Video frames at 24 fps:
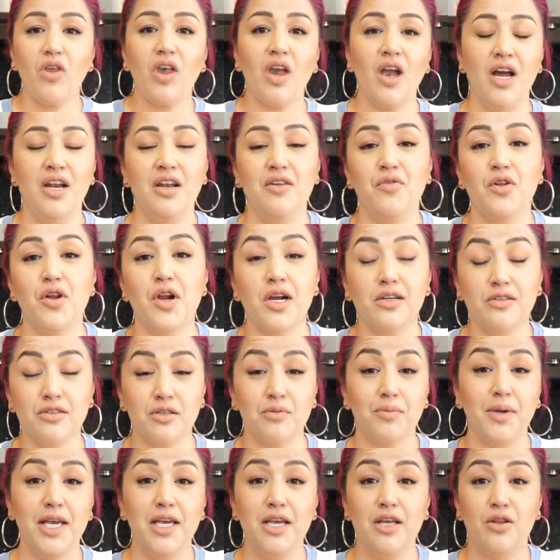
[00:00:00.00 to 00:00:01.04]
And if you guys are
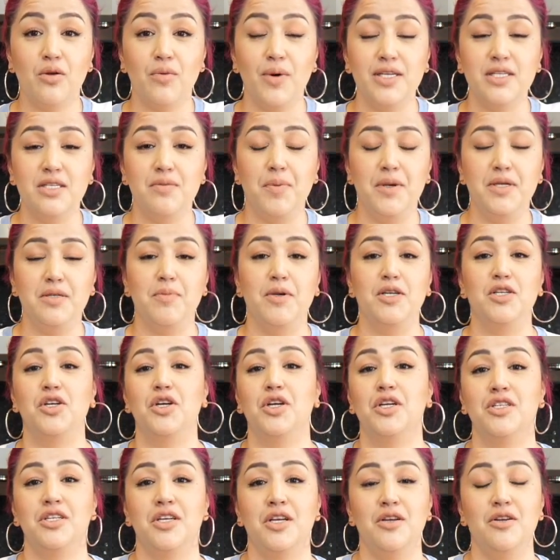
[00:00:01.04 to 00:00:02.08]
making the recipes, make sure you
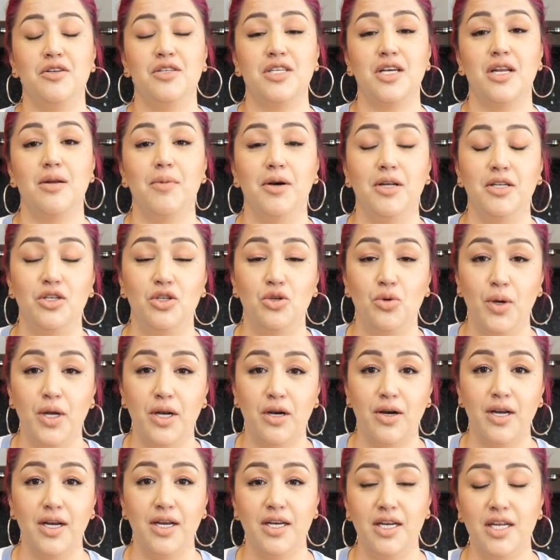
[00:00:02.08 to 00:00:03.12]
continue to send them on
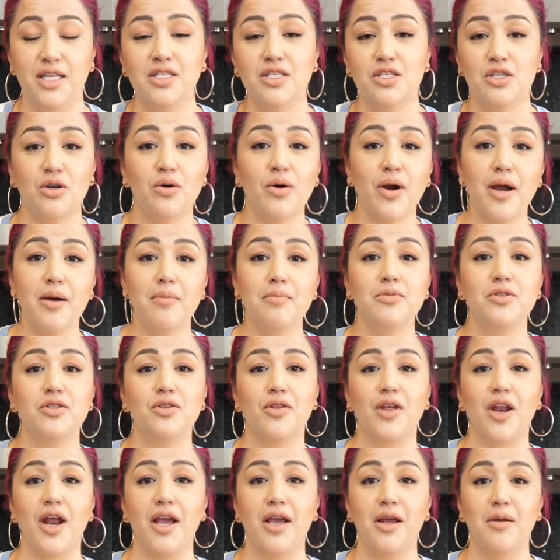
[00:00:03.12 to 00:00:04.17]
Twitter and Instagram so
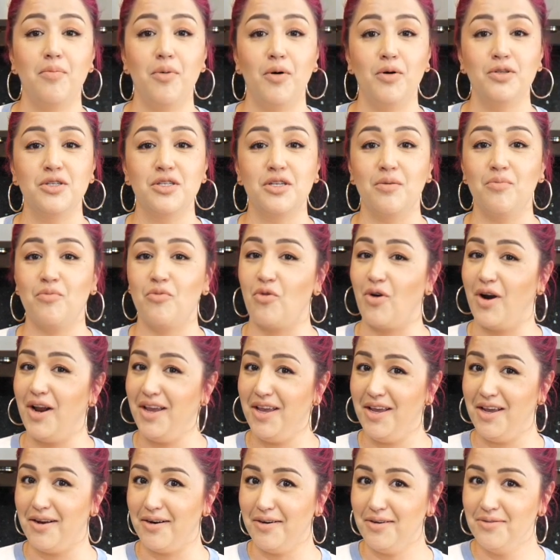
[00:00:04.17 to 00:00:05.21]
that I can post them right
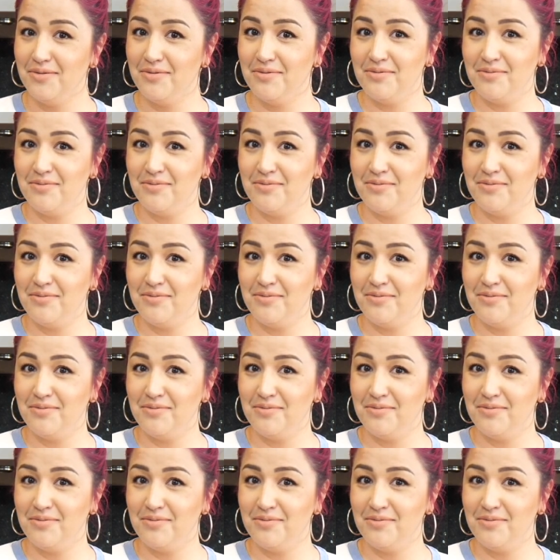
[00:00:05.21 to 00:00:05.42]
here.